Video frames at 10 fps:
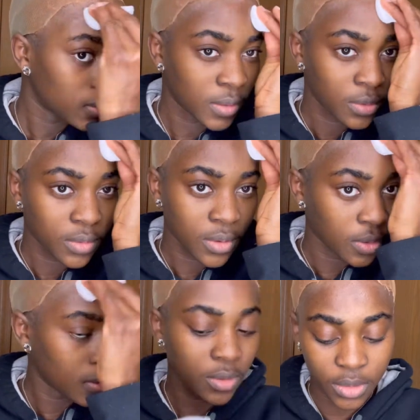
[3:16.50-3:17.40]
I started
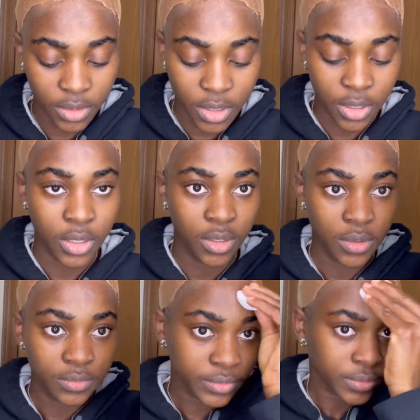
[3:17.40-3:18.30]
having some
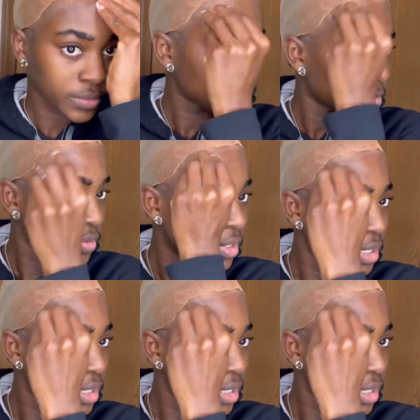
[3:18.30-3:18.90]
white